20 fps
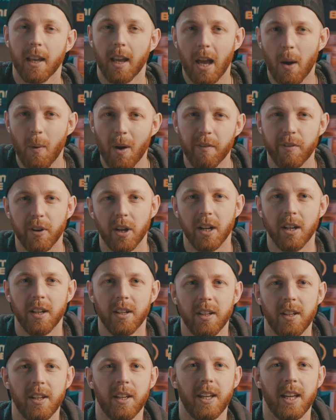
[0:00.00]
However,
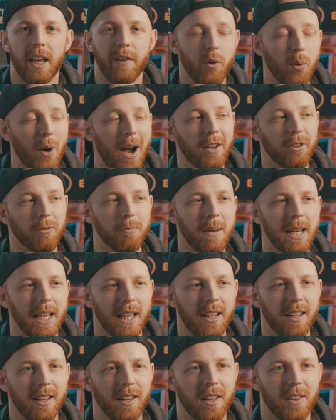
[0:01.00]
if you ask
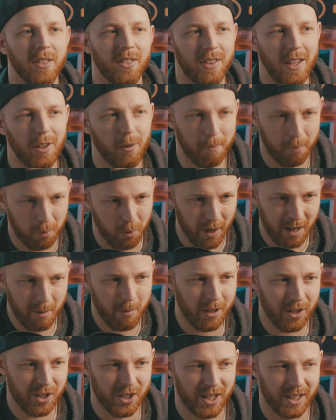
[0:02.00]
me, this pretty
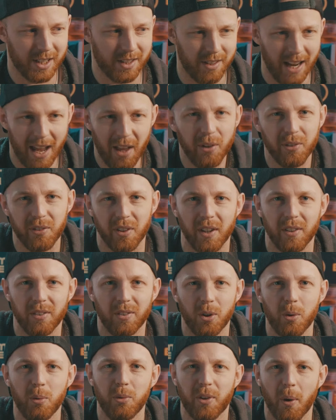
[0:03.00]
much tells
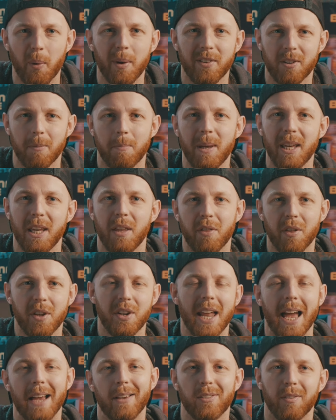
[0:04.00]
us who's going to be the
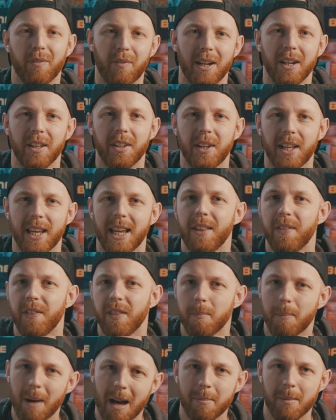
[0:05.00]
next villain in
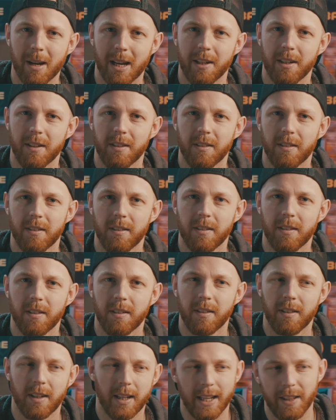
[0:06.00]
the
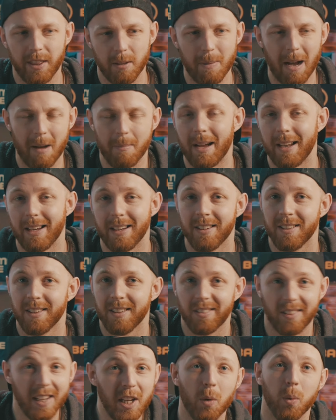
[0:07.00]
Batman
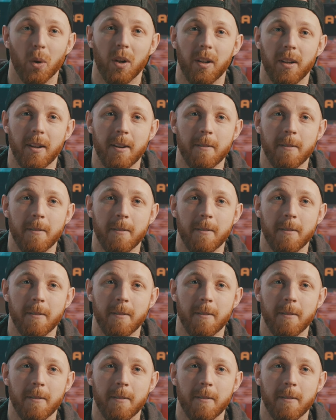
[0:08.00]
sequel.